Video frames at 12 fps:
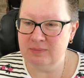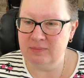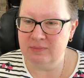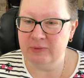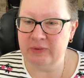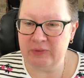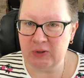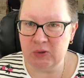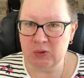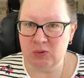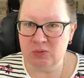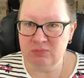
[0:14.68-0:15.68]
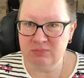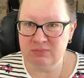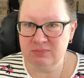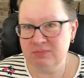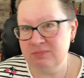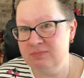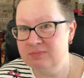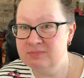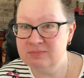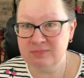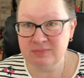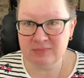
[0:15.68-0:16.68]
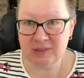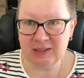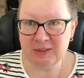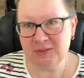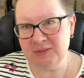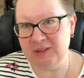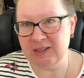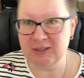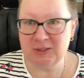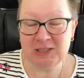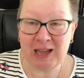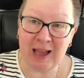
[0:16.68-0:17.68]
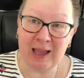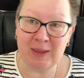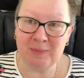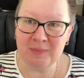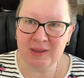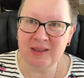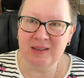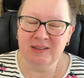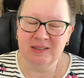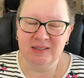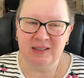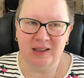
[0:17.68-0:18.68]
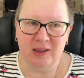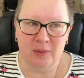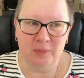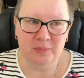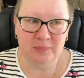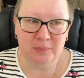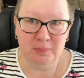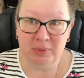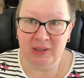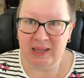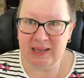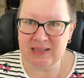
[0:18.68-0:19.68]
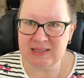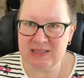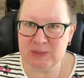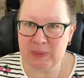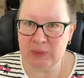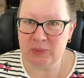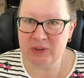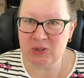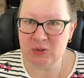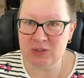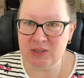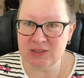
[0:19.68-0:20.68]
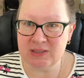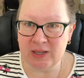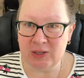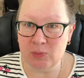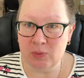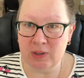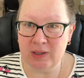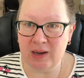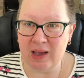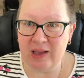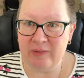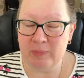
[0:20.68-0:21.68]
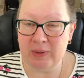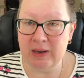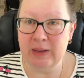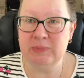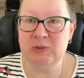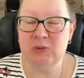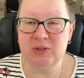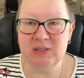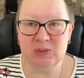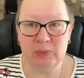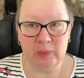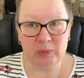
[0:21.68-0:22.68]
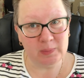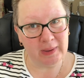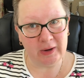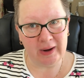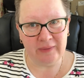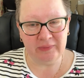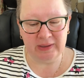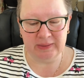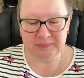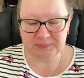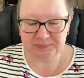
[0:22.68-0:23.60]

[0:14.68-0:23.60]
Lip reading: review, a little time planned to spend with you to tell you what I've been up to this week with my crafting.